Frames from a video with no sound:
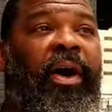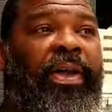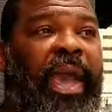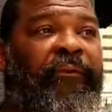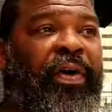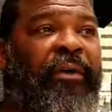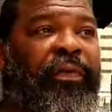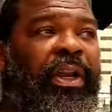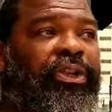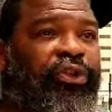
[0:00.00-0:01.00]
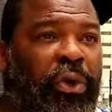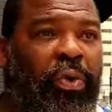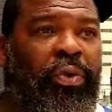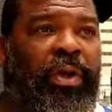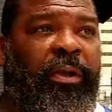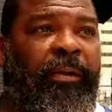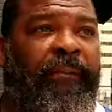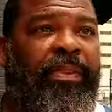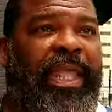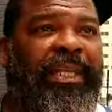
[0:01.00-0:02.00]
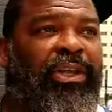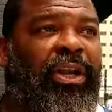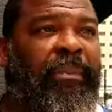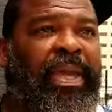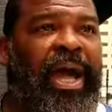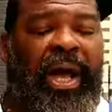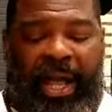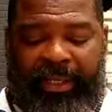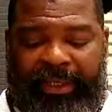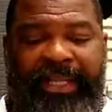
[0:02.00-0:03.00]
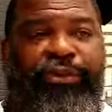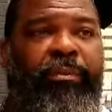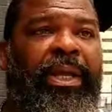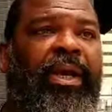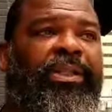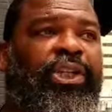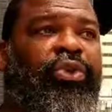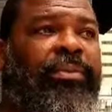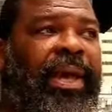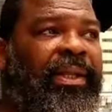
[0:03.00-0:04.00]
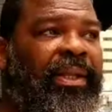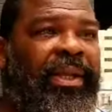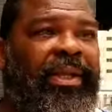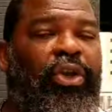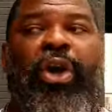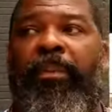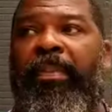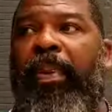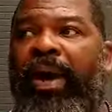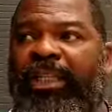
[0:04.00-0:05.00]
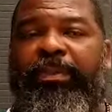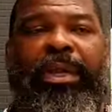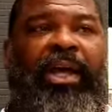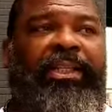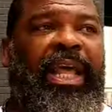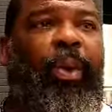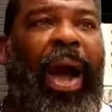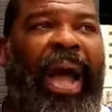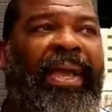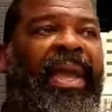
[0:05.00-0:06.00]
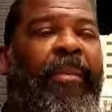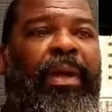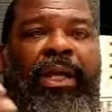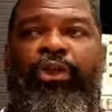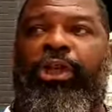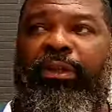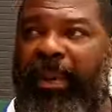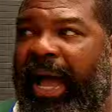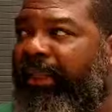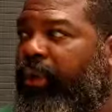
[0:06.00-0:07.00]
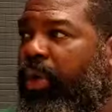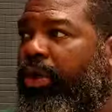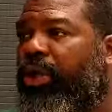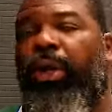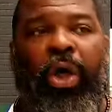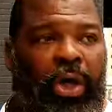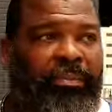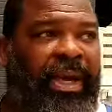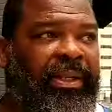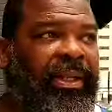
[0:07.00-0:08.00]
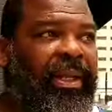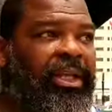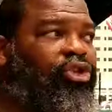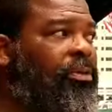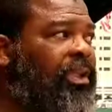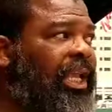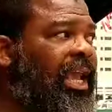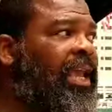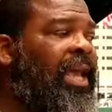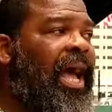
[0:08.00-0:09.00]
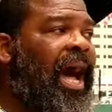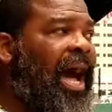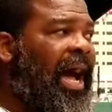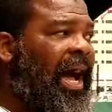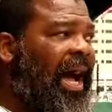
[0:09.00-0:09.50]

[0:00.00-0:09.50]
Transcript: okay, faithful and true, that's going to be a detriment unto you, man. You're going to be punished because of that. Why? Because you despise the word of the Lord, man. Should it say, my